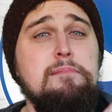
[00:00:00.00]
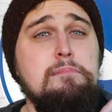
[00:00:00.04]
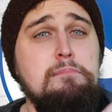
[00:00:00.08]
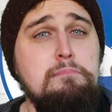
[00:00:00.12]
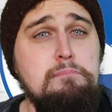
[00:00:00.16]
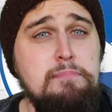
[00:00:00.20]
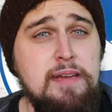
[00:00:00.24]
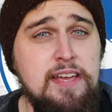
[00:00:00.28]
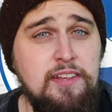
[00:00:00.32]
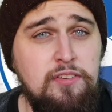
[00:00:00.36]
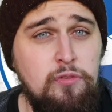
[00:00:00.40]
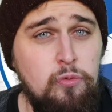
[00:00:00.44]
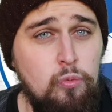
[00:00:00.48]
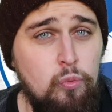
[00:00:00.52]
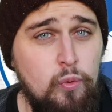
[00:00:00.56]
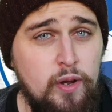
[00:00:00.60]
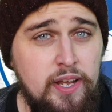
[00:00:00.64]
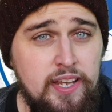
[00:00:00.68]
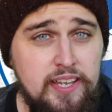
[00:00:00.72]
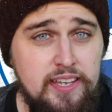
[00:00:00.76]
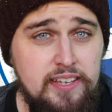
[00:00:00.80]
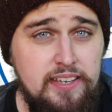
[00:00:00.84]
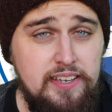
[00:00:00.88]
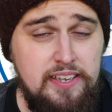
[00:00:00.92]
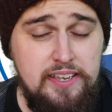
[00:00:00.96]

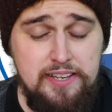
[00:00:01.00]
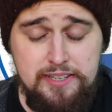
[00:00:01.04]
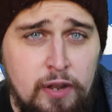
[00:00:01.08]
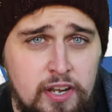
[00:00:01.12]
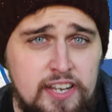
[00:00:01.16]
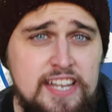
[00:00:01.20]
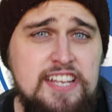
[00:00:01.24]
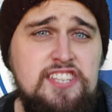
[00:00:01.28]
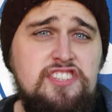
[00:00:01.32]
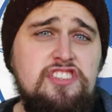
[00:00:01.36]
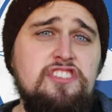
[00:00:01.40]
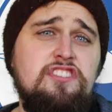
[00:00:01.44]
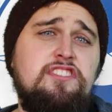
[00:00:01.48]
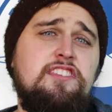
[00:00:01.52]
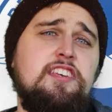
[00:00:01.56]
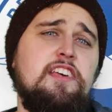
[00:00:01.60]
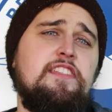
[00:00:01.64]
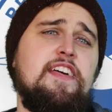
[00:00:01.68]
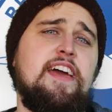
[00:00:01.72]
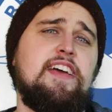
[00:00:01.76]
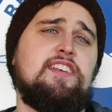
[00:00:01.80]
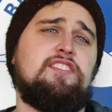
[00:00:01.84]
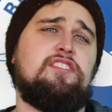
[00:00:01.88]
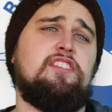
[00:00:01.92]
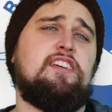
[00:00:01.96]
midweek. But listen to
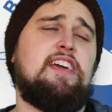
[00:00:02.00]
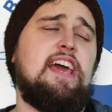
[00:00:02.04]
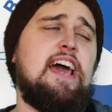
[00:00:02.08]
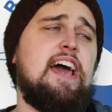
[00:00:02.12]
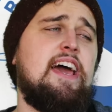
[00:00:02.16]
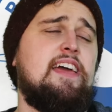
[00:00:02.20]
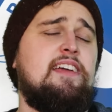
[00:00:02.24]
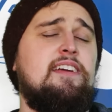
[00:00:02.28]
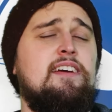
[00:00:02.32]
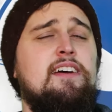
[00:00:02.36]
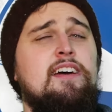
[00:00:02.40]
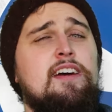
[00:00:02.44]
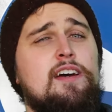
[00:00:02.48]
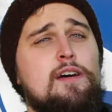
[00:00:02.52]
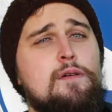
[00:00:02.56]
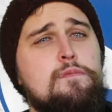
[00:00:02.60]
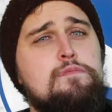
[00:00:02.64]
this, okay?